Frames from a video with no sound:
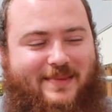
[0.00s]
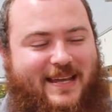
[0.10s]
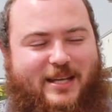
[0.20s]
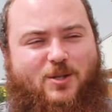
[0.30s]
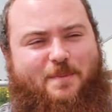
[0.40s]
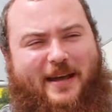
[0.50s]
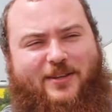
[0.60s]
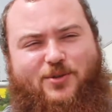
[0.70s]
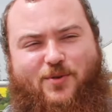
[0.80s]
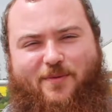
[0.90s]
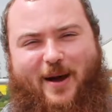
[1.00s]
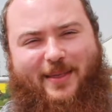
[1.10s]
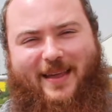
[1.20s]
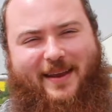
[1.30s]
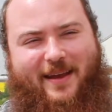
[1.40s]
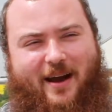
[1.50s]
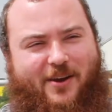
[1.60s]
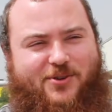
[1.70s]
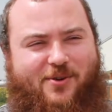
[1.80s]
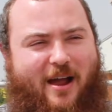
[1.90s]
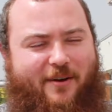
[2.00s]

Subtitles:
expect to find any cultural